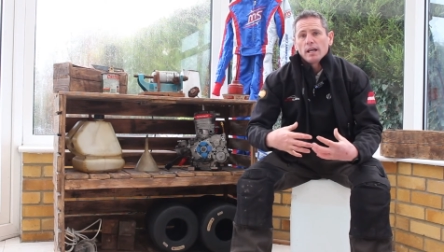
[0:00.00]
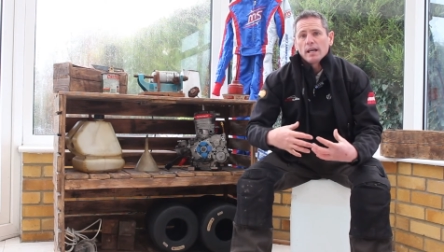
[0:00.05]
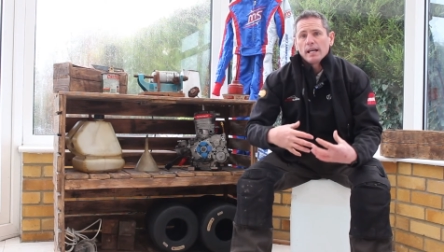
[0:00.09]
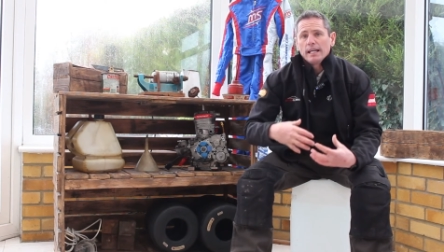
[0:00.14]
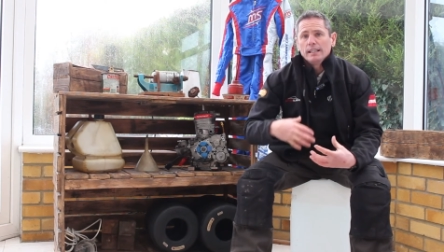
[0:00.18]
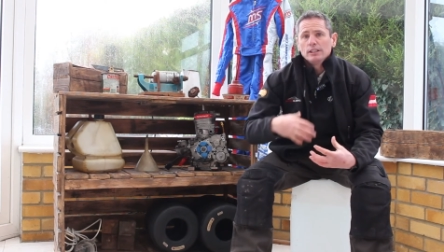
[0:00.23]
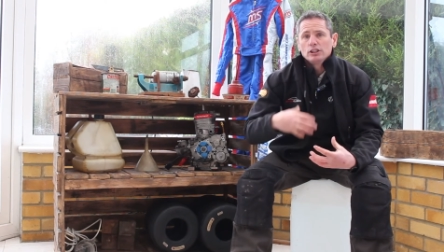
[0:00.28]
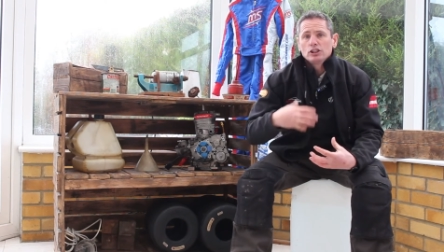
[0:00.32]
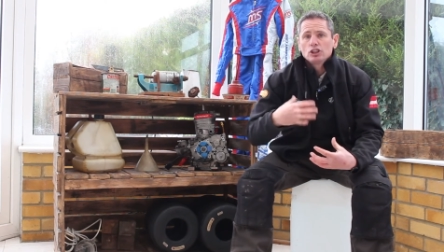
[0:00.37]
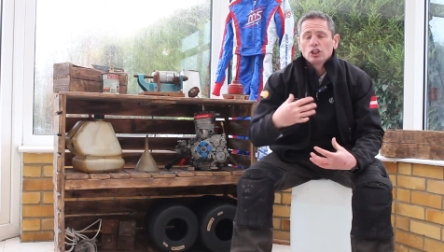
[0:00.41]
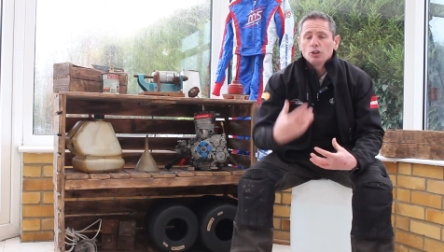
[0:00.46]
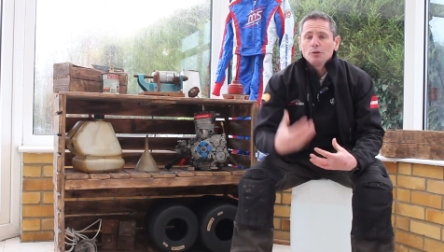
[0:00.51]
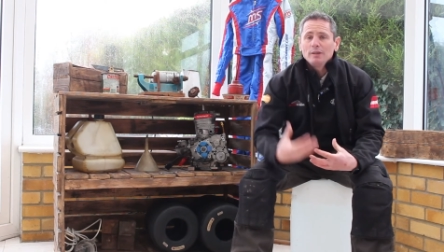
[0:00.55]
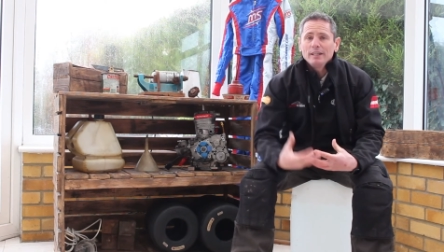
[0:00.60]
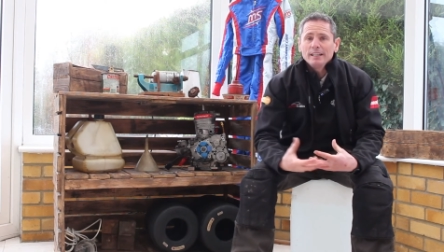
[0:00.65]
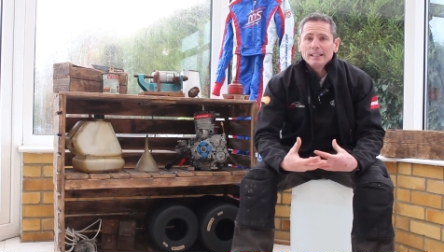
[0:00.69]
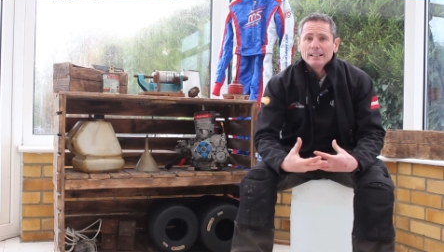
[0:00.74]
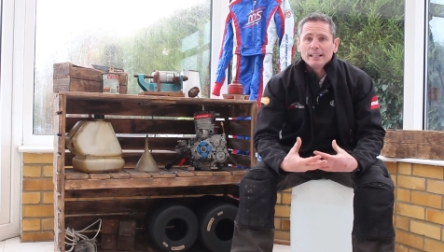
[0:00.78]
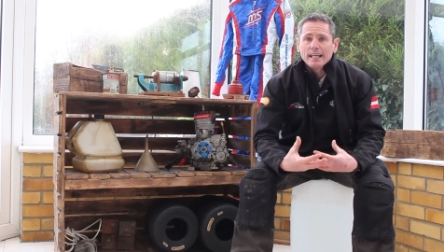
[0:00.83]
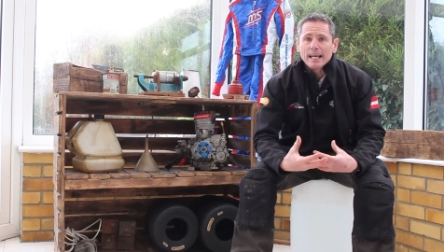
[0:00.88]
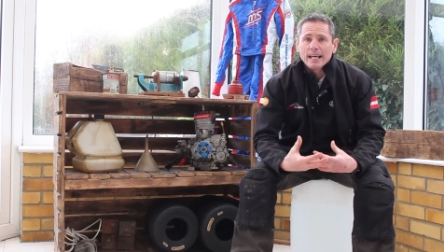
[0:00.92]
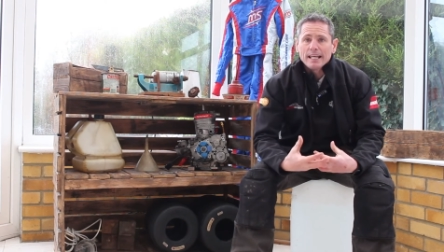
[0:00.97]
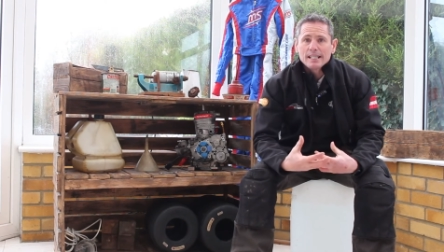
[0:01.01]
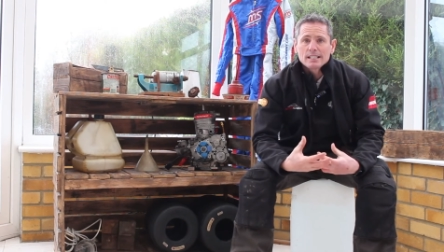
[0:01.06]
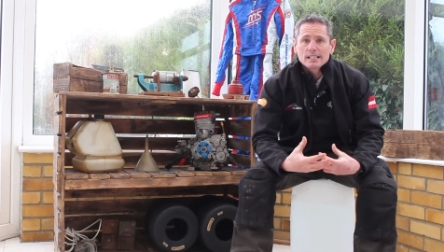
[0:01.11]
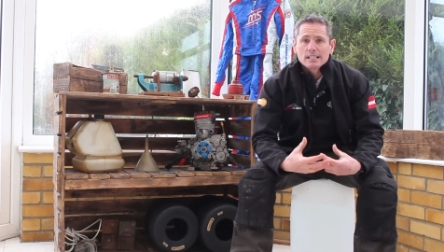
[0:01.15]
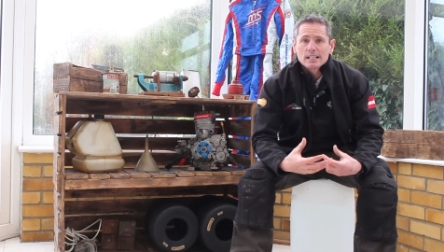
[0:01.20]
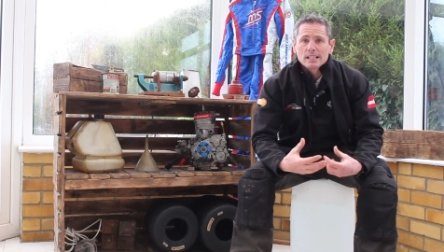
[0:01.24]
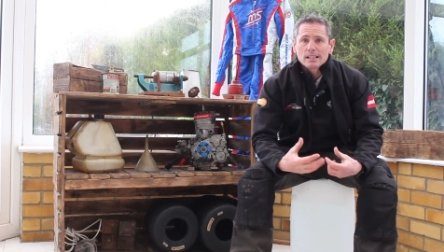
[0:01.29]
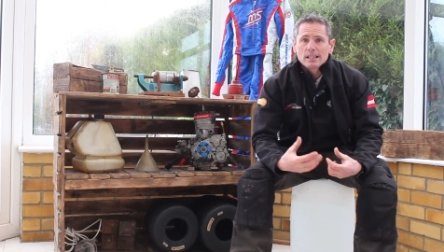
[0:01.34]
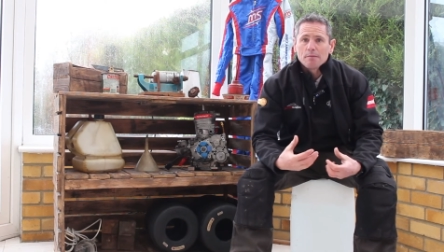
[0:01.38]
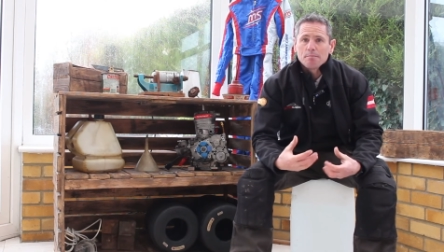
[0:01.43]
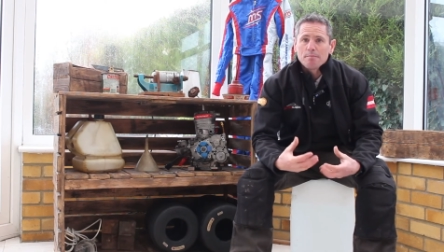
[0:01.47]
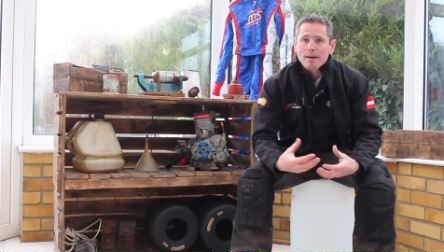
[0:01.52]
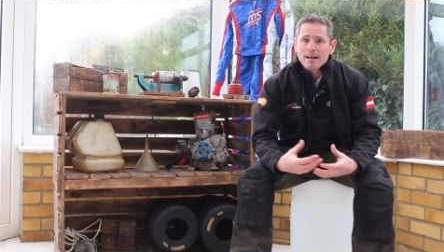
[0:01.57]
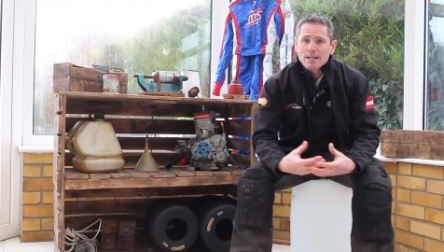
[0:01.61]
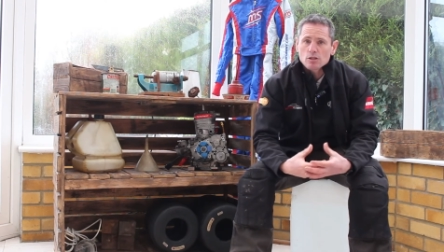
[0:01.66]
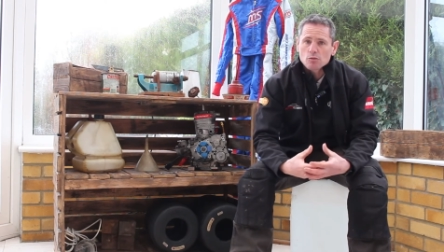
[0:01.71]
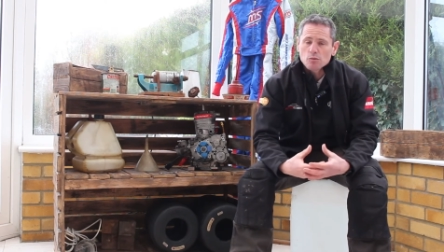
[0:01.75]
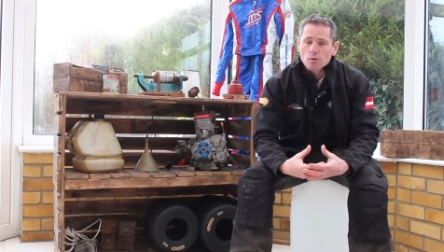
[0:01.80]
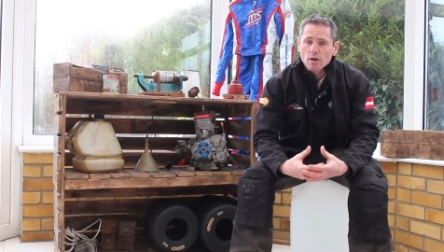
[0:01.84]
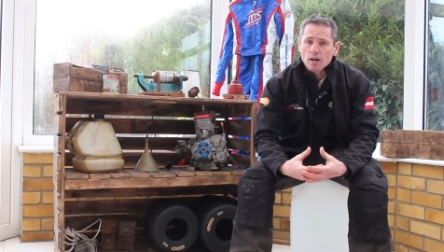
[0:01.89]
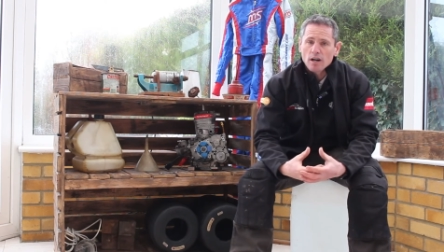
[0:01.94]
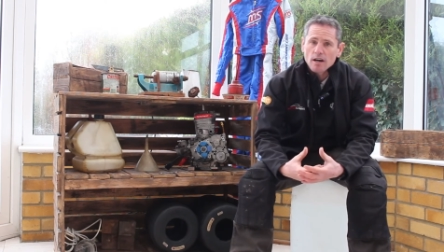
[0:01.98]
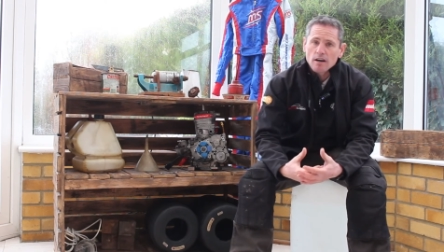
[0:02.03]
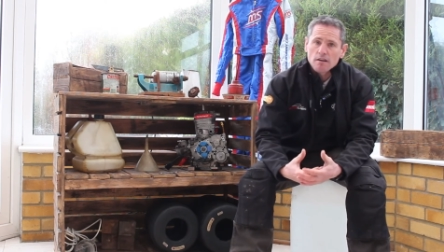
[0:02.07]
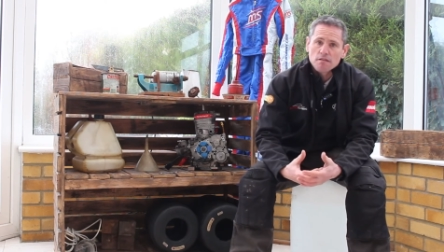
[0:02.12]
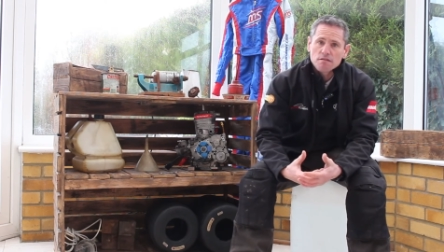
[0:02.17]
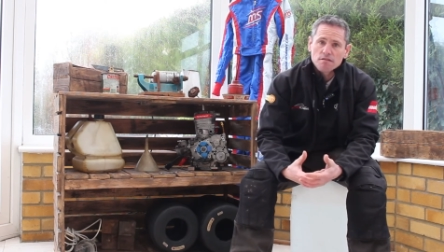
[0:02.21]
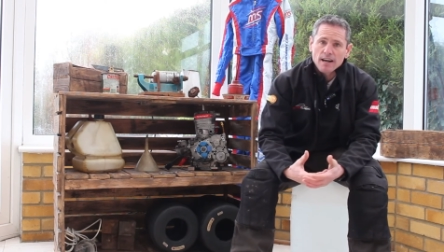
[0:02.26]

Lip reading: in doing this, the best way I've